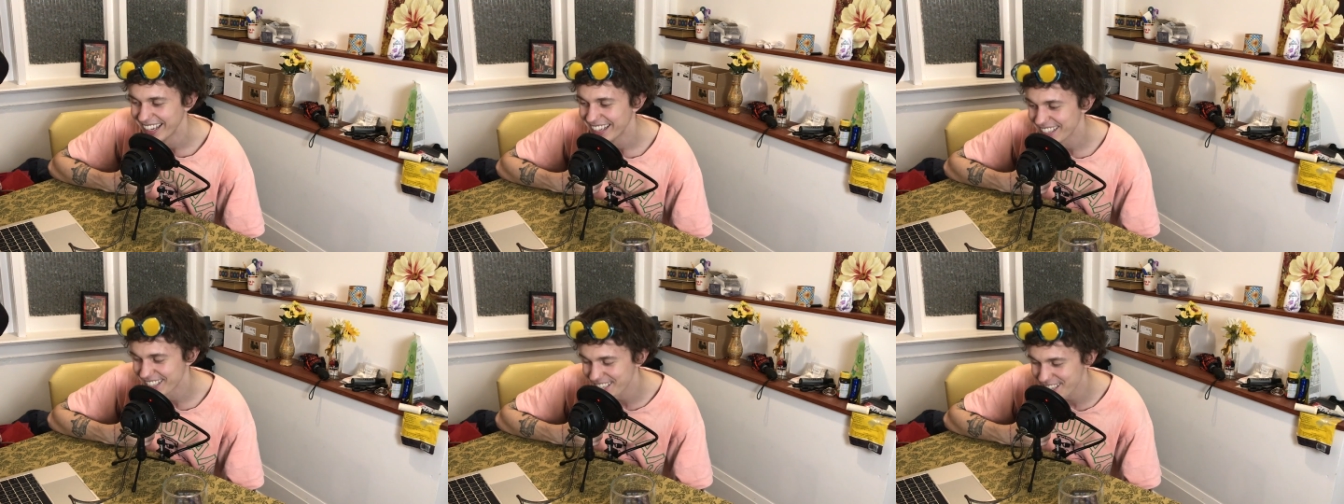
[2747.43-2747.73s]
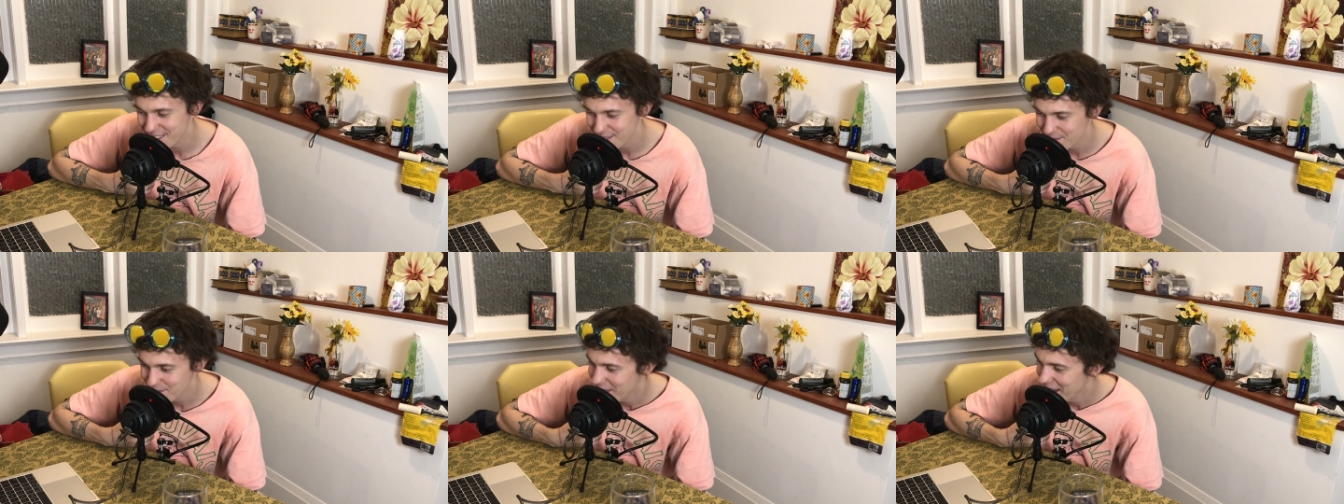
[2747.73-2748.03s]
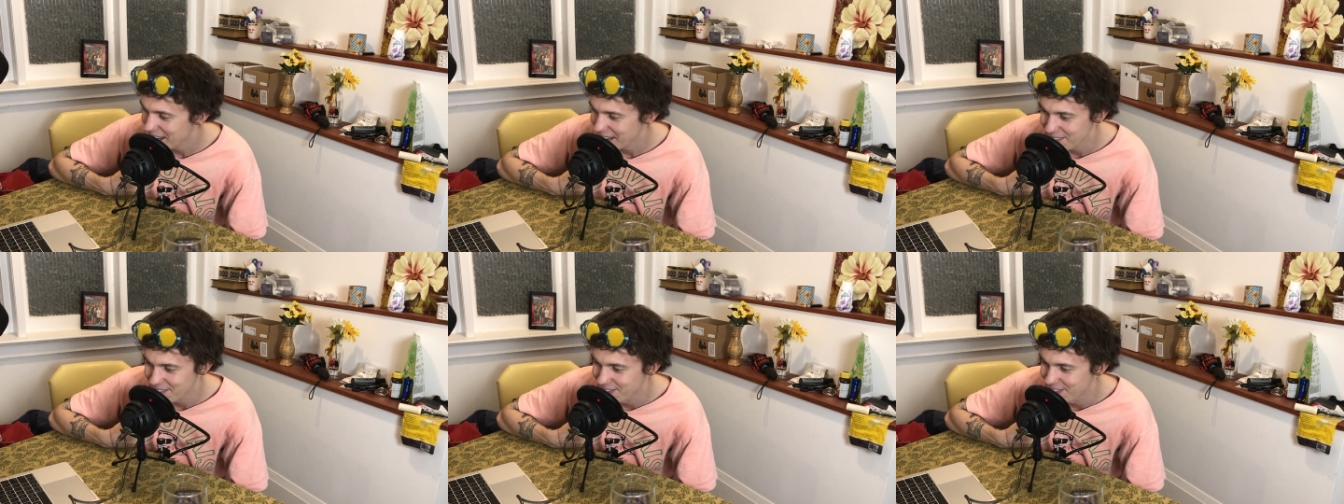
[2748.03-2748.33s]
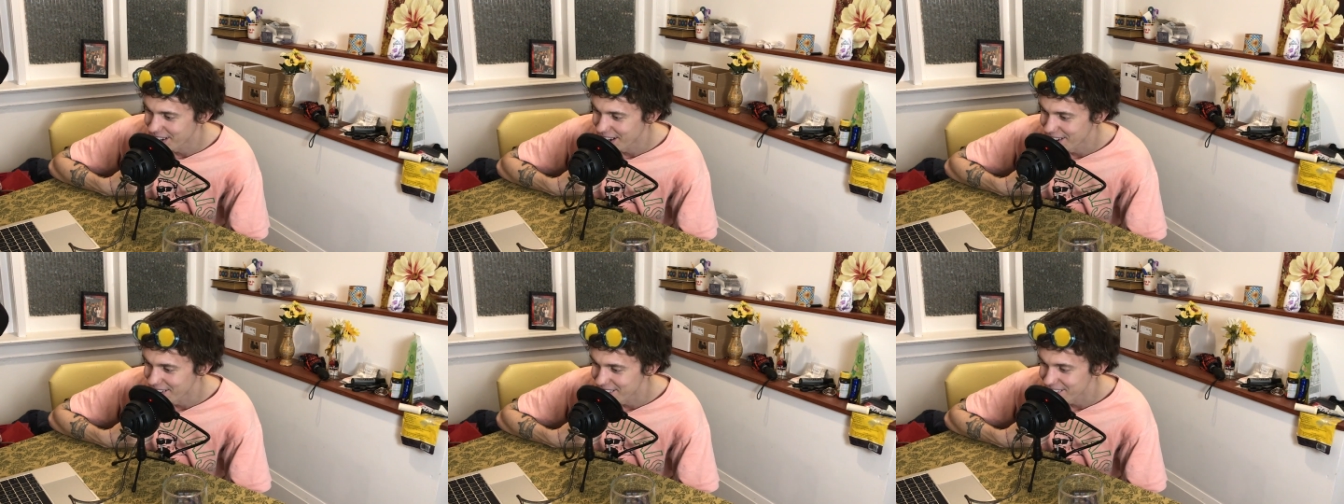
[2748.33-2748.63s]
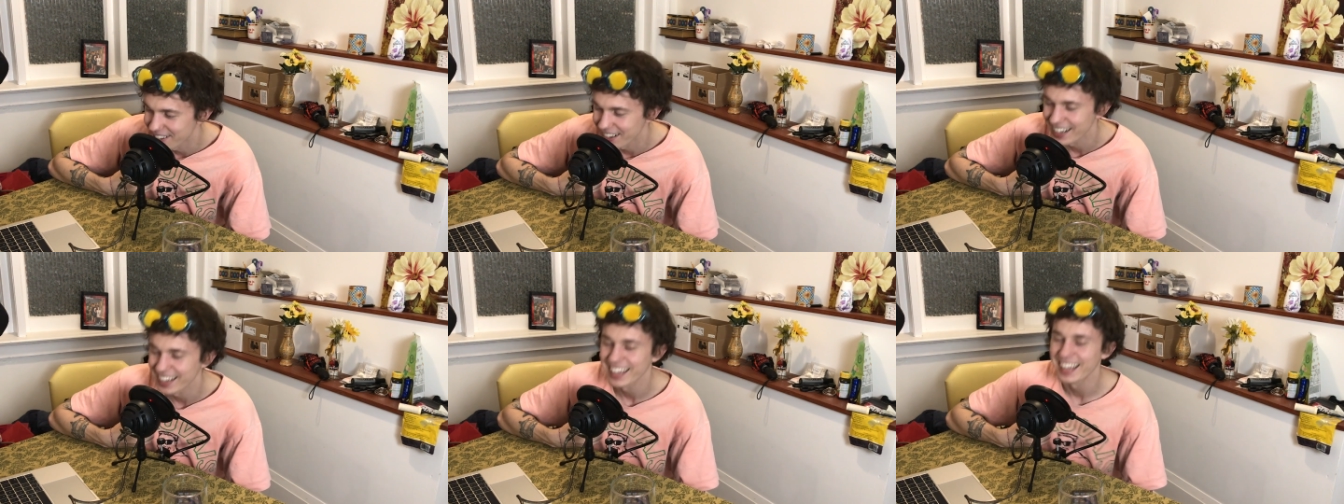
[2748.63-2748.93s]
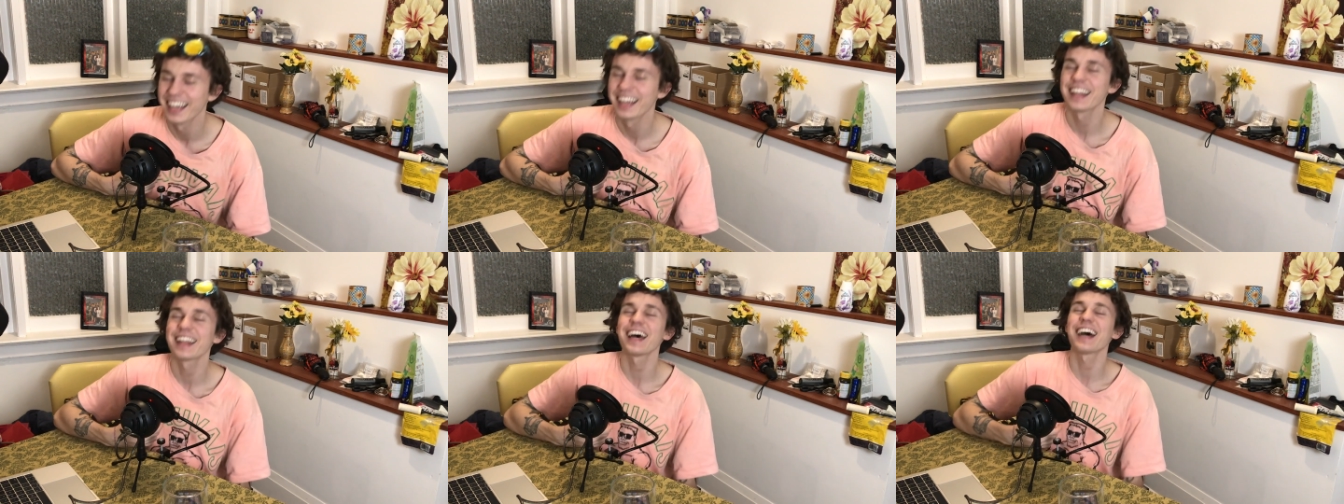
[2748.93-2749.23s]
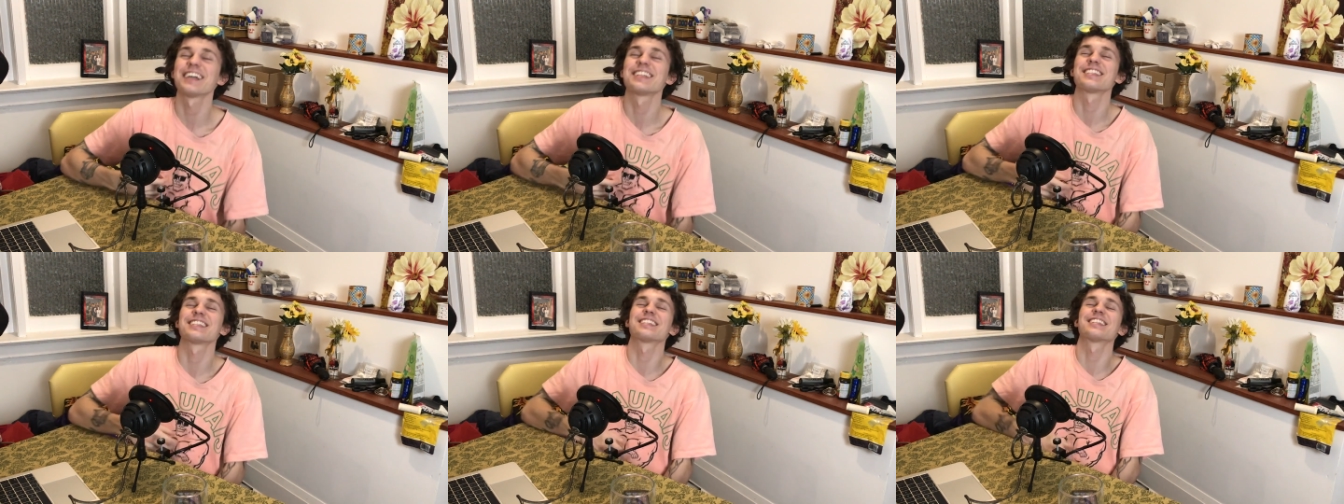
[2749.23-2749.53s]
Just making fun of her.
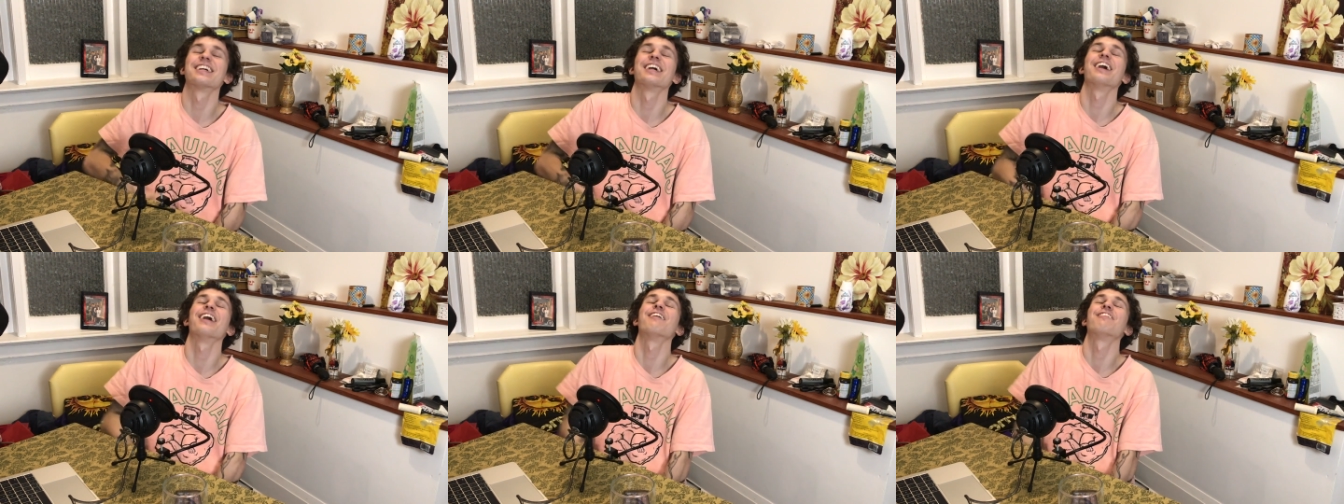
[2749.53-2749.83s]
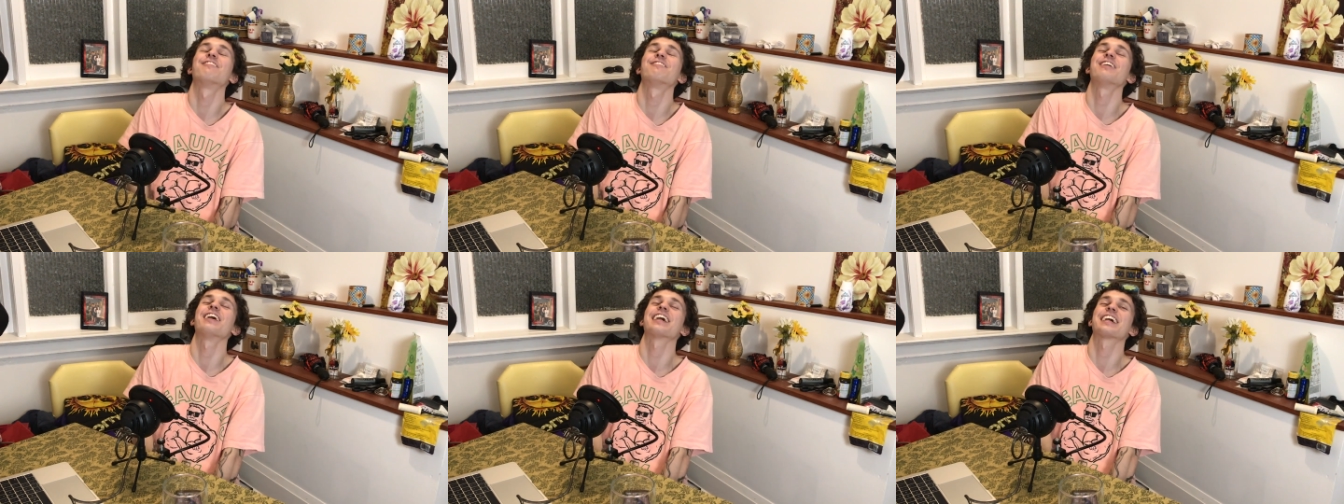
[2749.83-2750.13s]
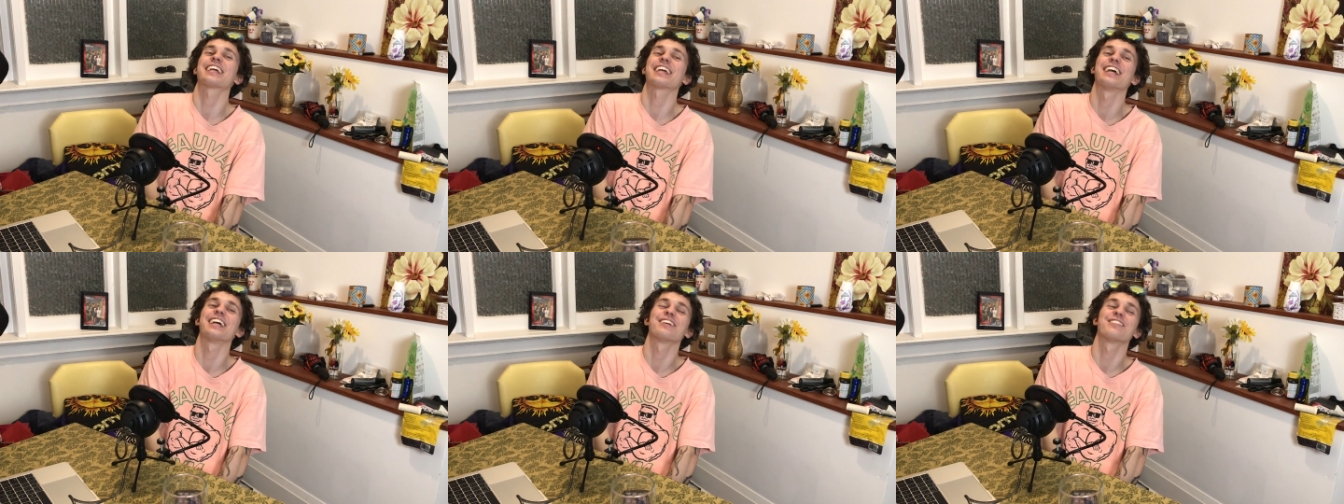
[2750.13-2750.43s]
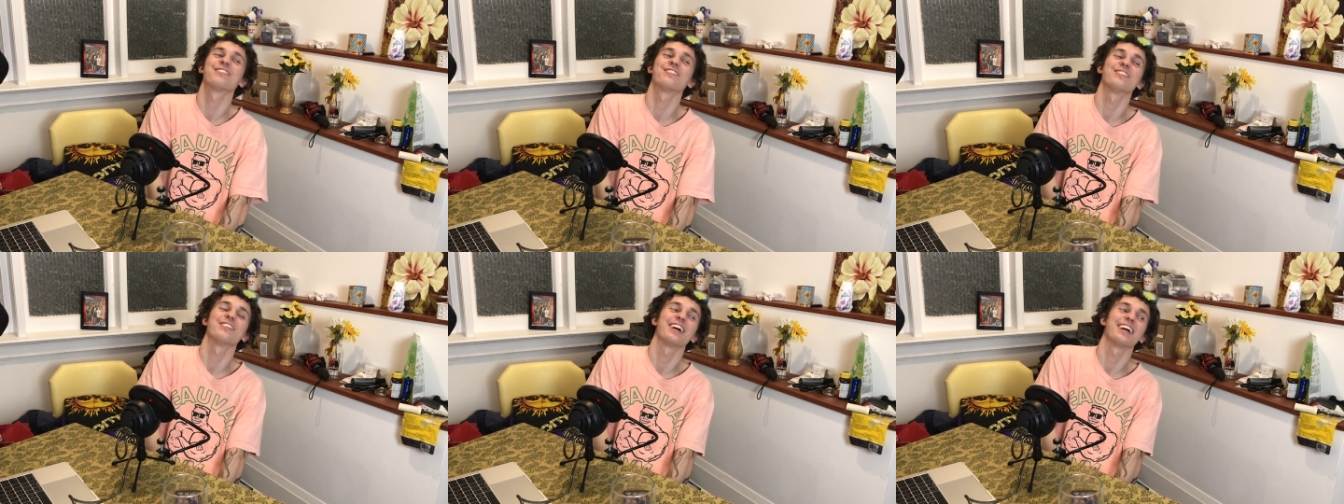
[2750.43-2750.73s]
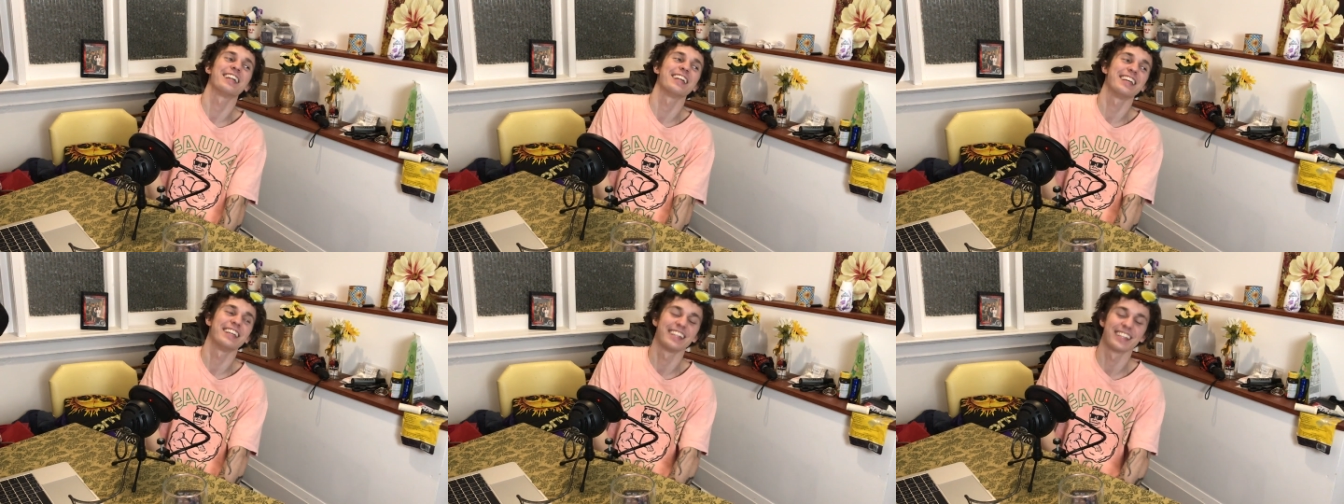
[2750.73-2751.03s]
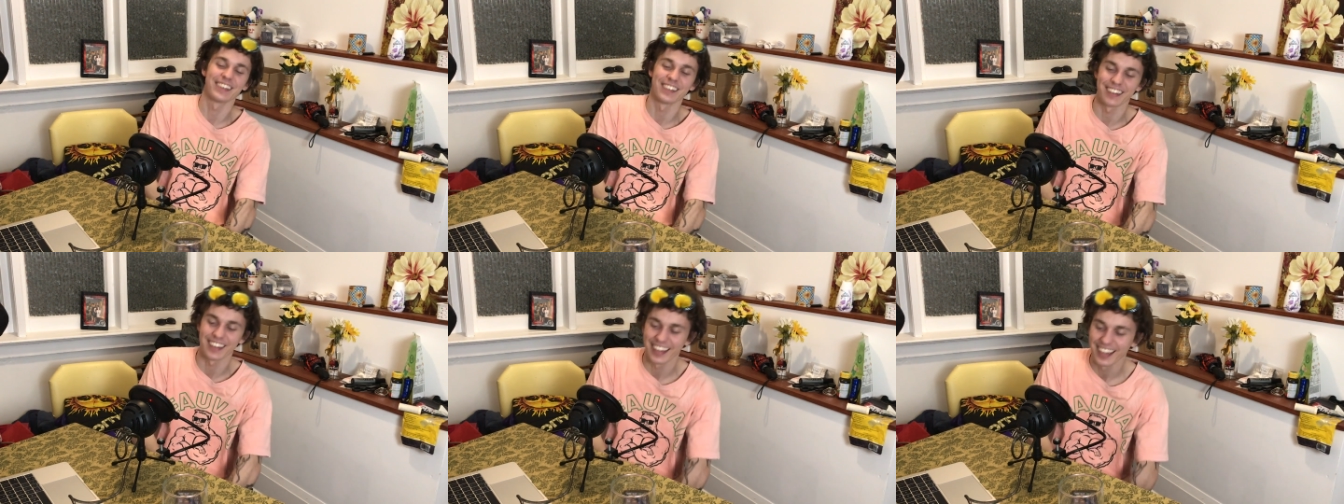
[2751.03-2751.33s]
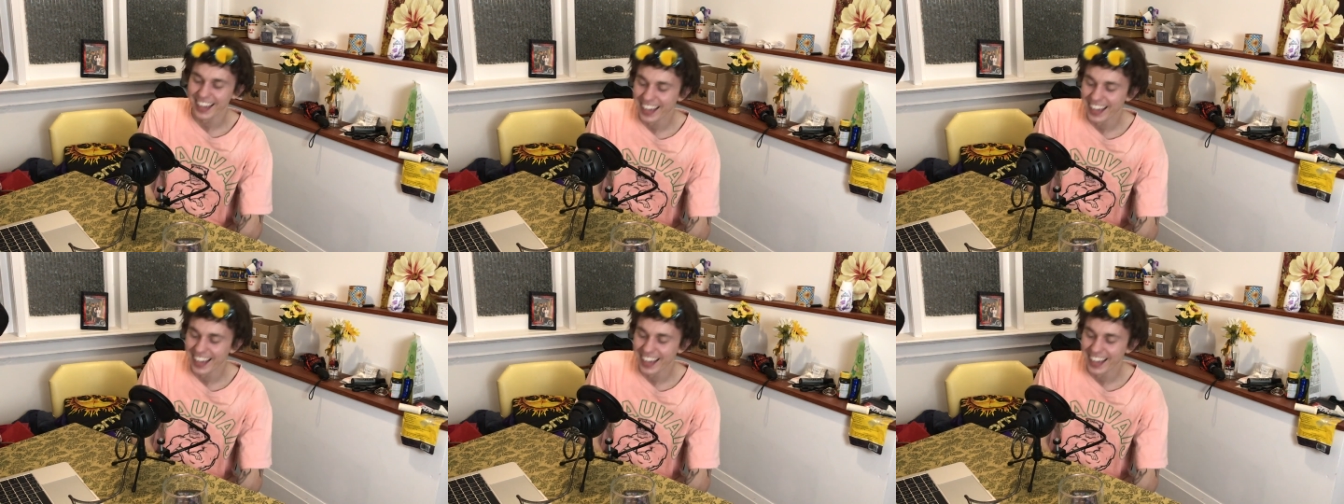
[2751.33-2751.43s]
That's so fucking funny, dude.